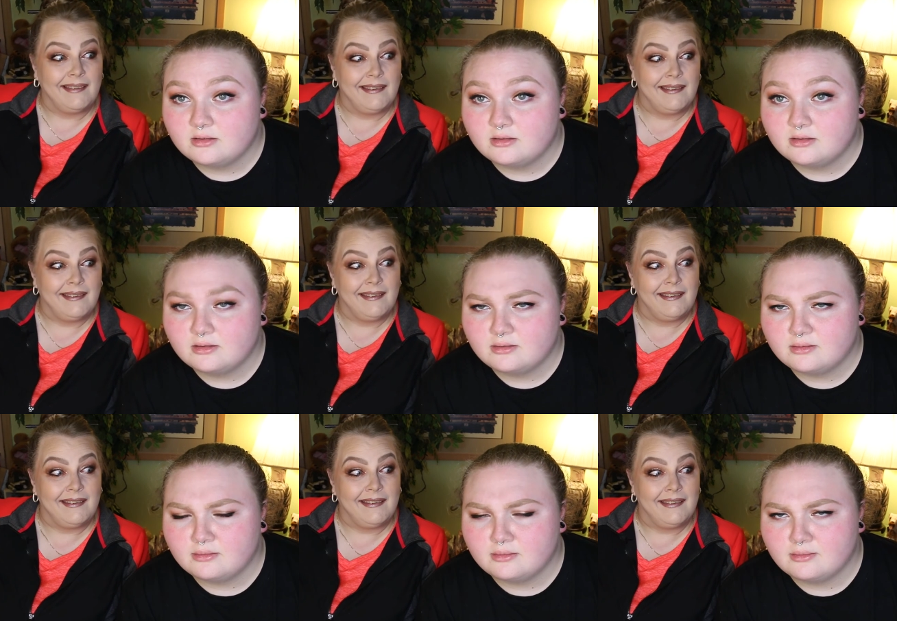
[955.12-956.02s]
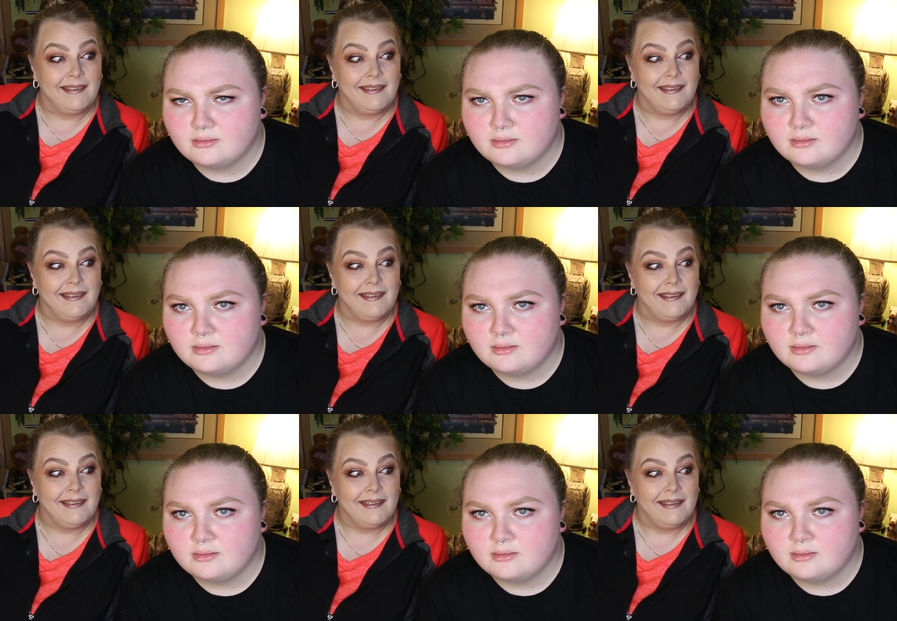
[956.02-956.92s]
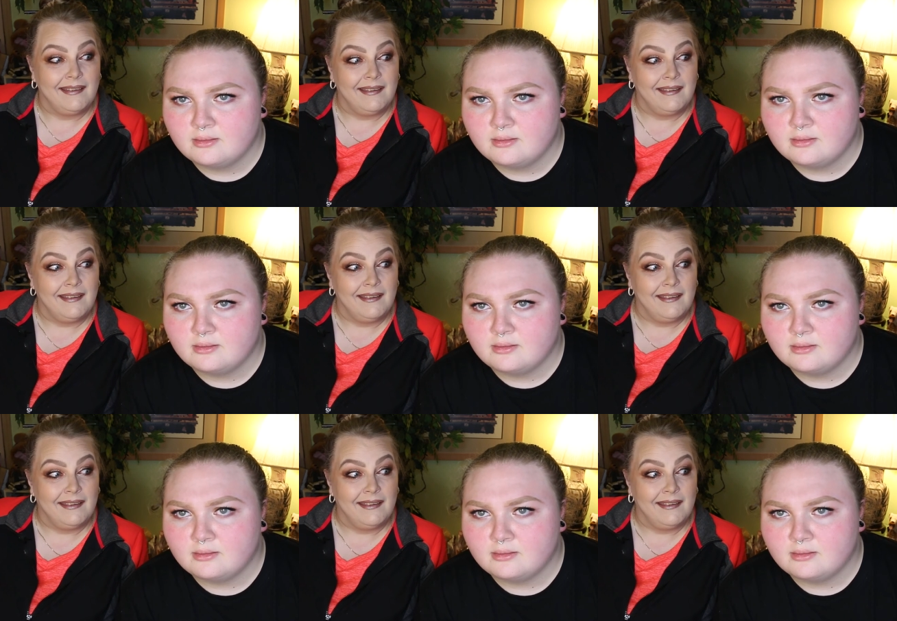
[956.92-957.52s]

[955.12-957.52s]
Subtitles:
(silence)